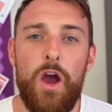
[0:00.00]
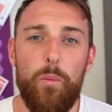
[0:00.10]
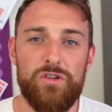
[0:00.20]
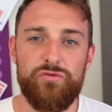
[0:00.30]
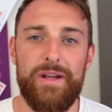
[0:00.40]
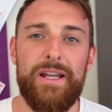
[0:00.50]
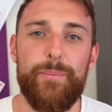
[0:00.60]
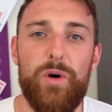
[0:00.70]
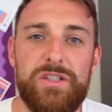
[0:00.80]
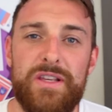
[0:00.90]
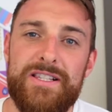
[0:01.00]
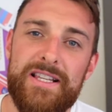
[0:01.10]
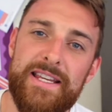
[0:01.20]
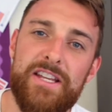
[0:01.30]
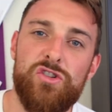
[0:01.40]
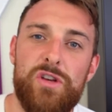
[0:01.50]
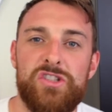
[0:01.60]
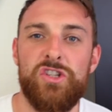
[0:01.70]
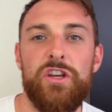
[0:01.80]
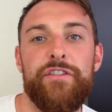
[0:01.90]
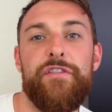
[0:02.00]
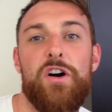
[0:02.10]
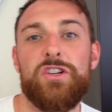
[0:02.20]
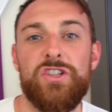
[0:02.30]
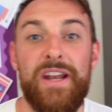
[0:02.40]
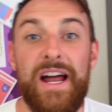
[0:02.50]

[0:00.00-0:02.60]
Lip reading: What's really important as a teacher is that you focus on